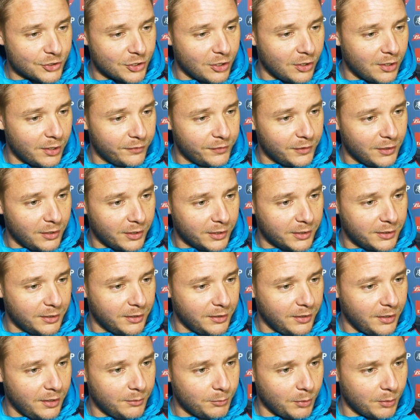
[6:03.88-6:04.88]
chart, if you like,
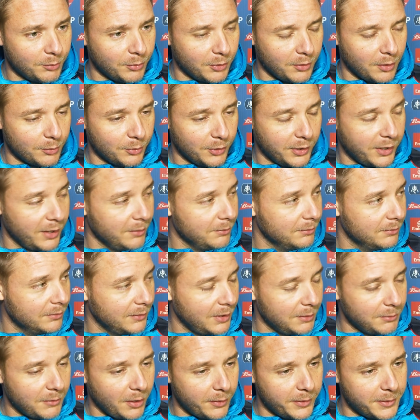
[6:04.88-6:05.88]
and we'll
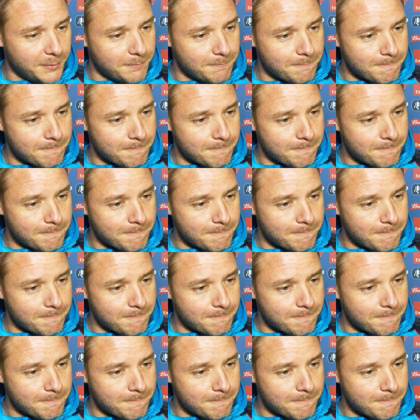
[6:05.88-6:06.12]
keep going.